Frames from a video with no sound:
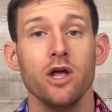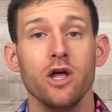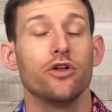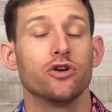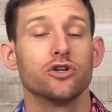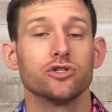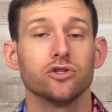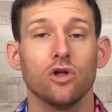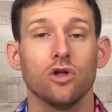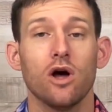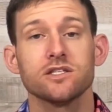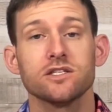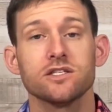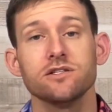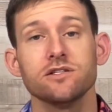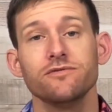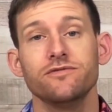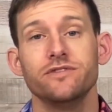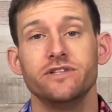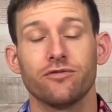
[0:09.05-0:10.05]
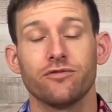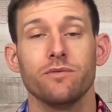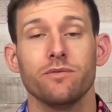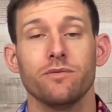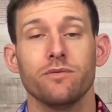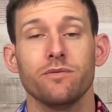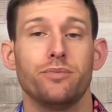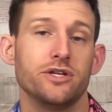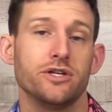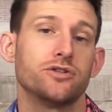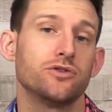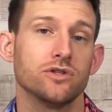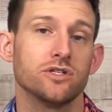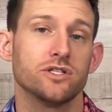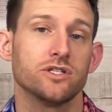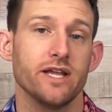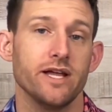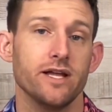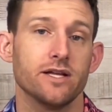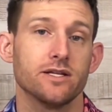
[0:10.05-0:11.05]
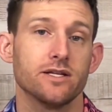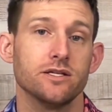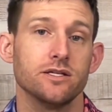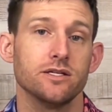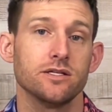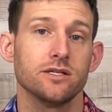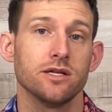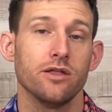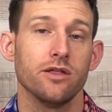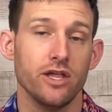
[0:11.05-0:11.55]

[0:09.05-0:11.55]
There's lots of different pistol stances